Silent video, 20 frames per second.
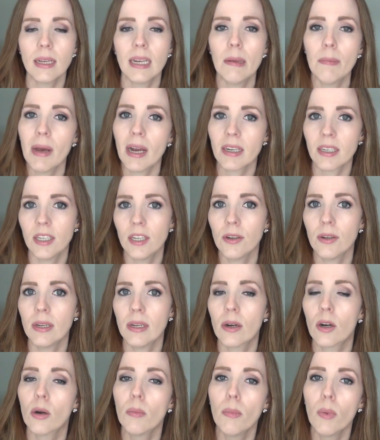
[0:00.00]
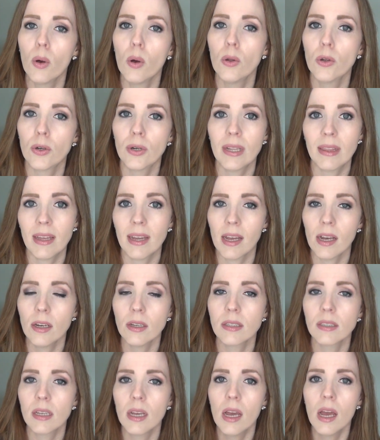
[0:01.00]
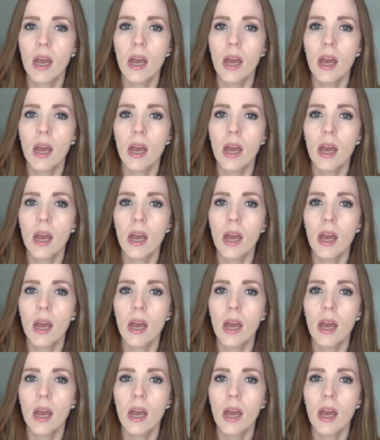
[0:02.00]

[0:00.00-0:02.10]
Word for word: any bacteria or mold or anything else.